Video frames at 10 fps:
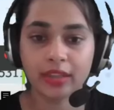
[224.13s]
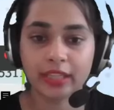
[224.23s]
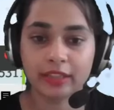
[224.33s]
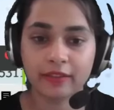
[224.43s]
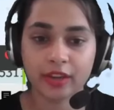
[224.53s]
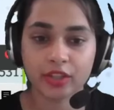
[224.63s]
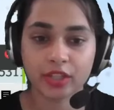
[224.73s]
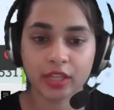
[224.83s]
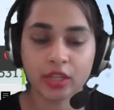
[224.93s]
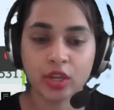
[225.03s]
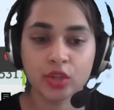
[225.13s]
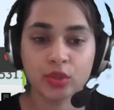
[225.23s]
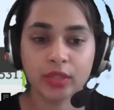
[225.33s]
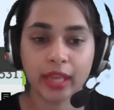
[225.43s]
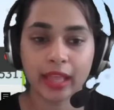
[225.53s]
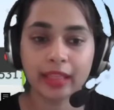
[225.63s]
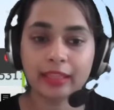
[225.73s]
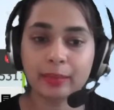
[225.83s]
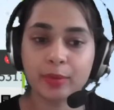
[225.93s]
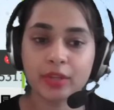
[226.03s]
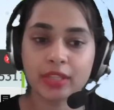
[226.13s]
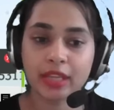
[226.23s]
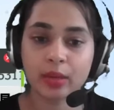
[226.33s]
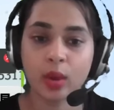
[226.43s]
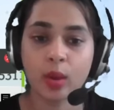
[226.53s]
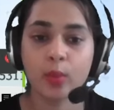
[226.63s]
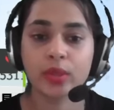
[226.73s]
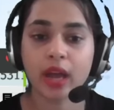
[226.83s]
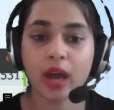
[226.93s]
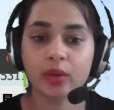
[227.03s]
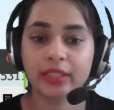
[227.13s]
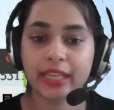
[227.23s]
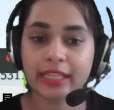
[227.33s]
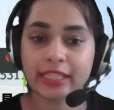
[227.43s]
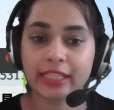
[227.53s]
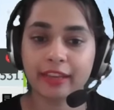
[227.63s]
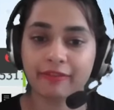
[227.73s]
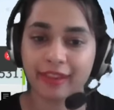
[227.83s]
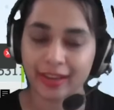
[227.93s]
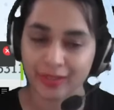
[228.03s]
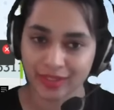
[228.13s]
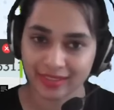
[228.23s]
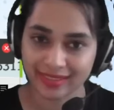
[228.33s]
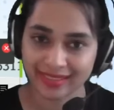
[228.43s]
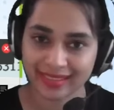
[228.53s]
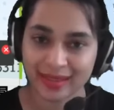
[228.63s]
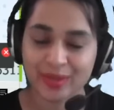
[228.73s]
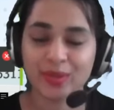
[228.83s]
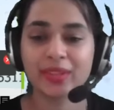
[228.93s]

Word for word: the infection to the healthy person without getting affected. So